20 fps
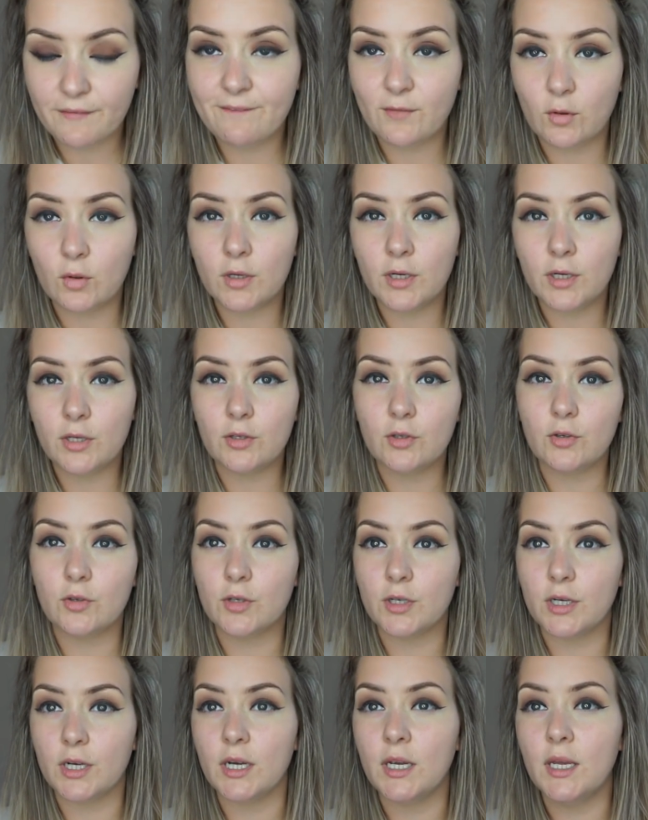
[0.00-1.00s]
For
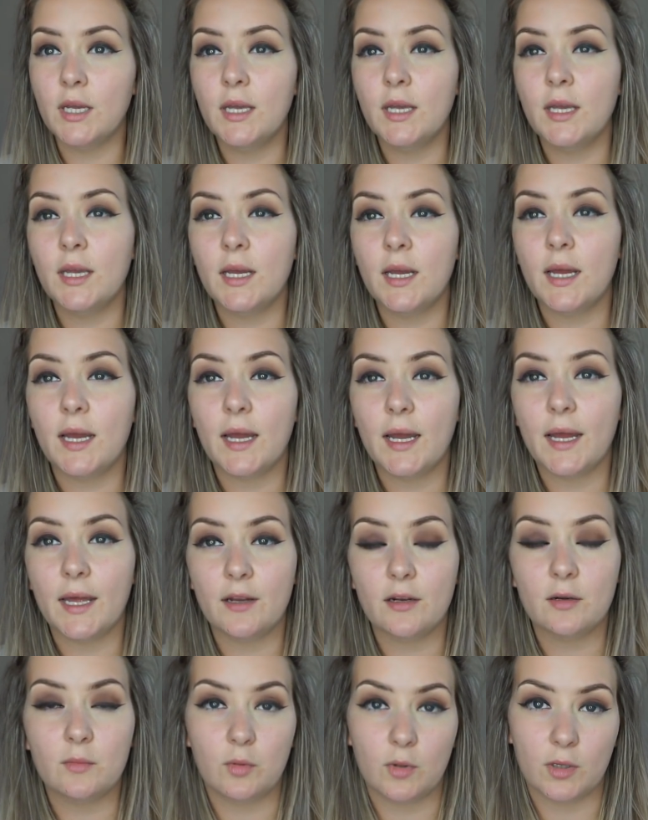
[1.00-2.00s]
your
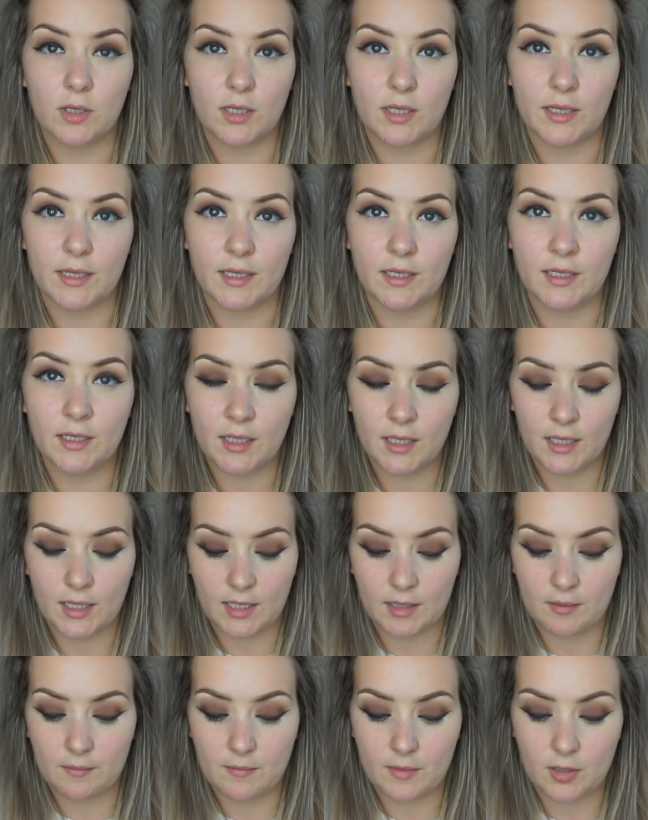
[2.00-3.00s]
inner waterline,
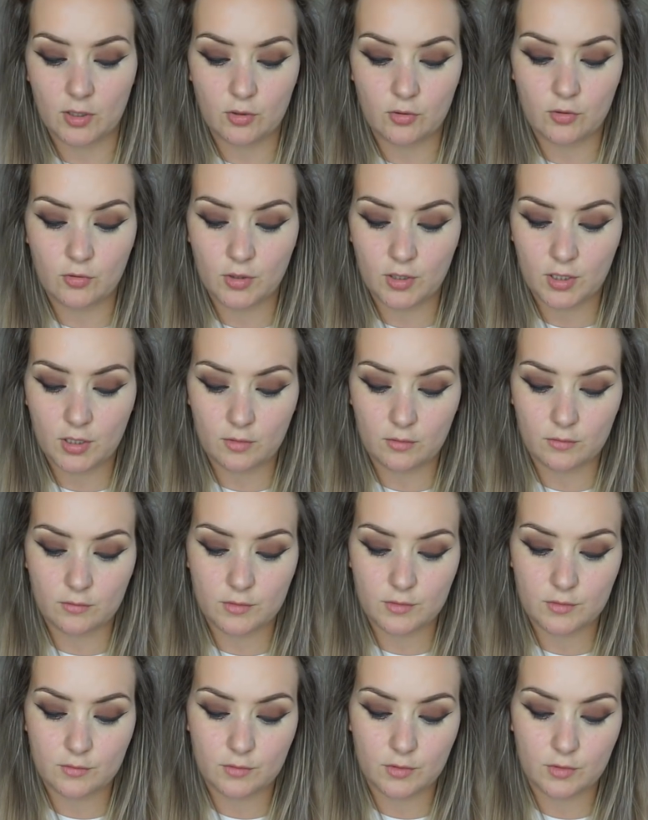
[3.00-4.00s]
you can
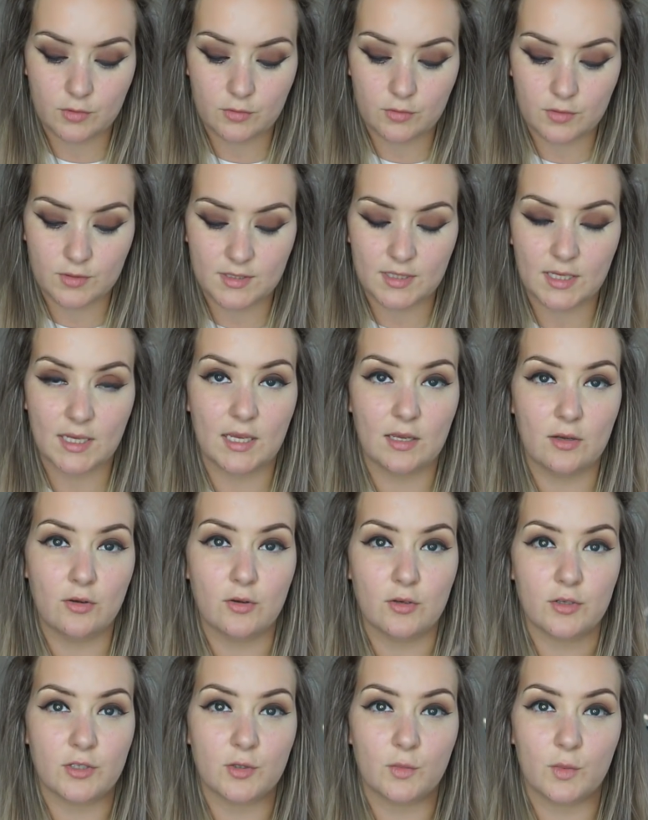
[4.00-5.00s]
also use a
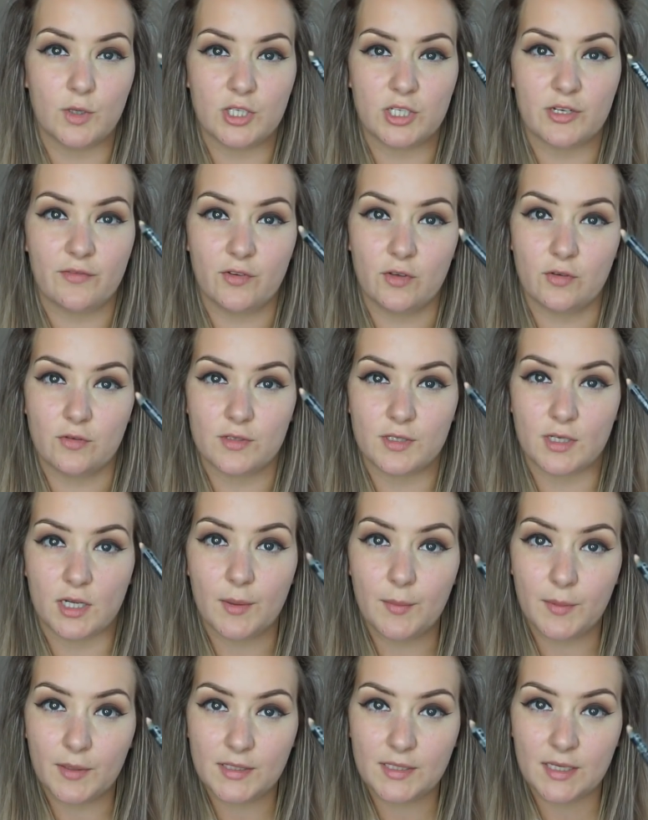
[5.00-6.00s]
nude, which I've used a
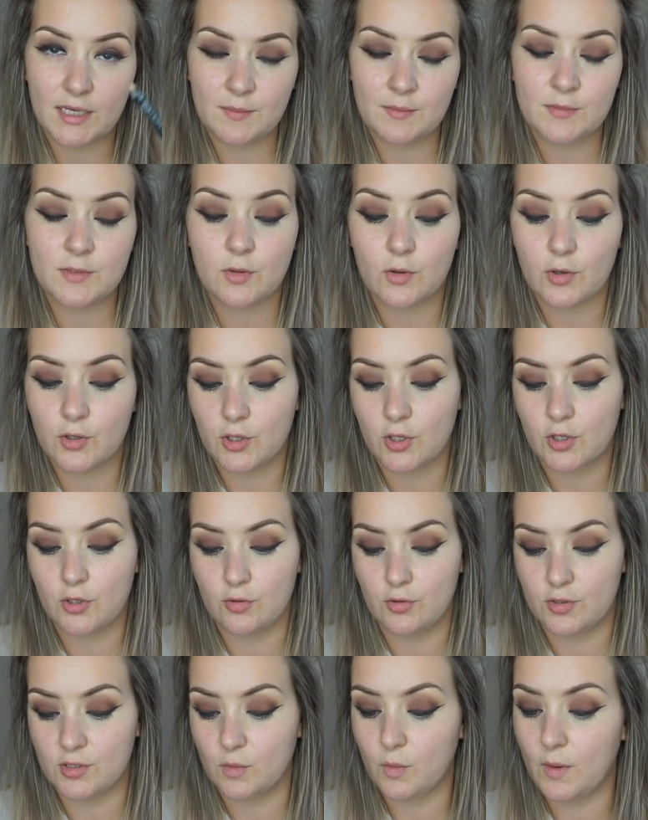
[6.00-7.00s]
couple of times, or you can
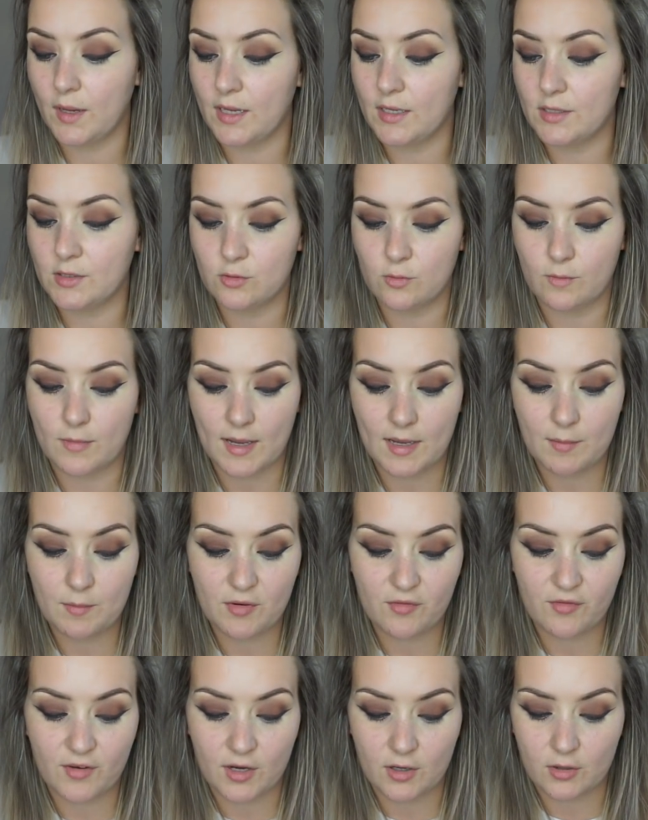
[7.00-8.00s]
use a white. So my
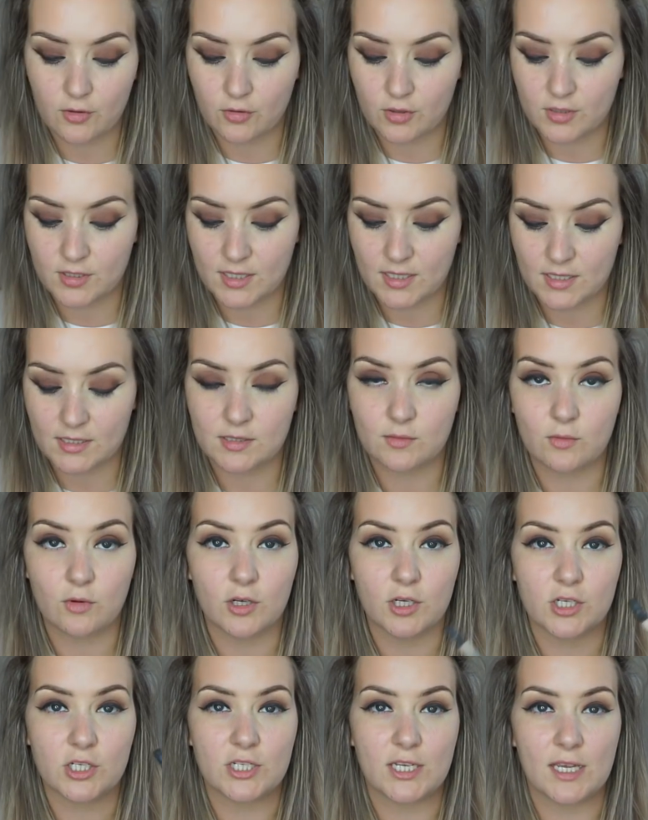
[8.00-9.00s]
preferred nude is Oak
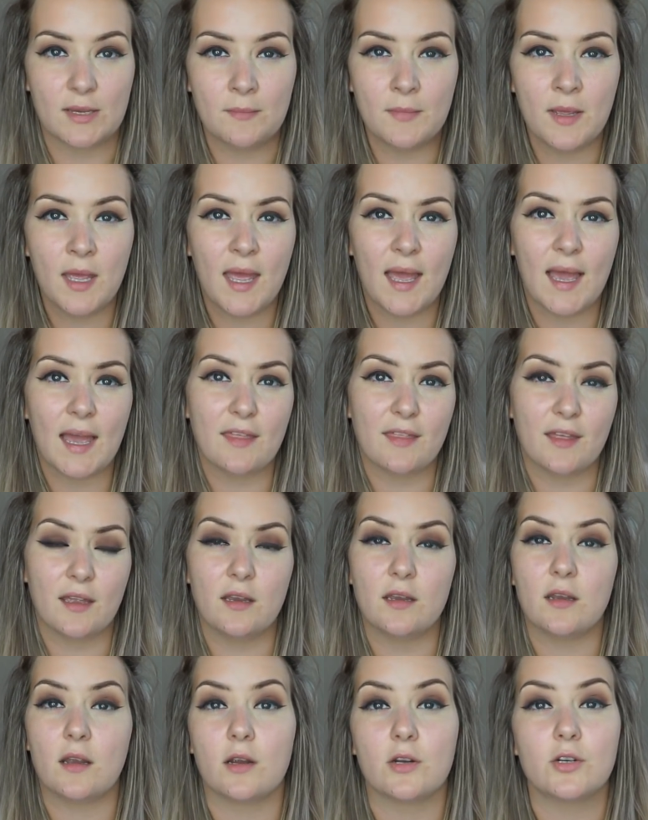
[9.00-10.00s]
Shame. I think
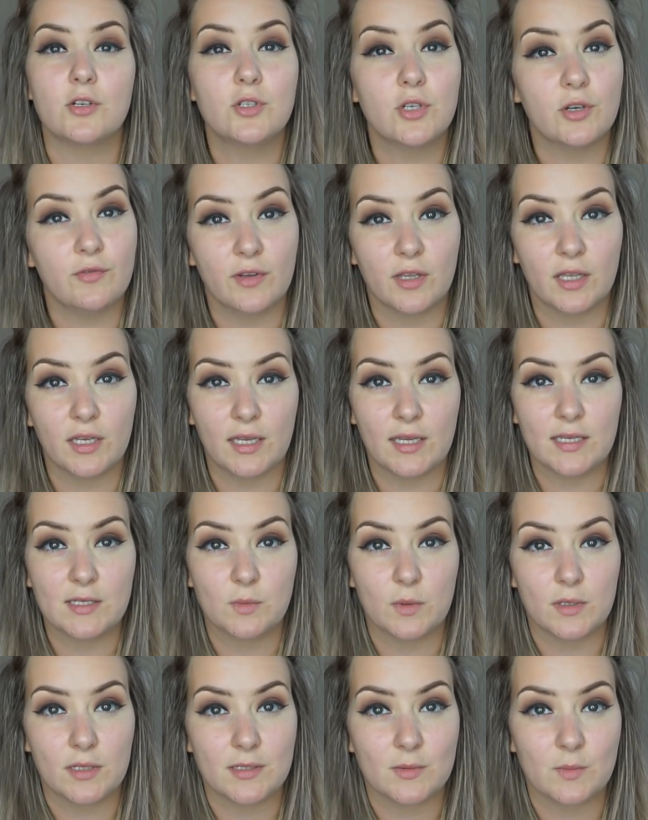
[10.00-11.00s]
NARS do a really nice
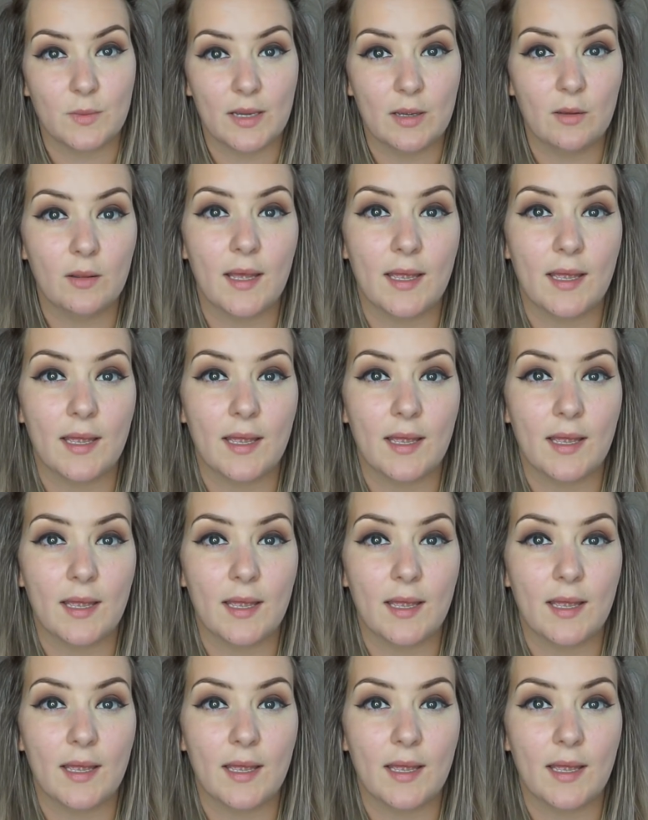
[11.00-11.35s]
one as well.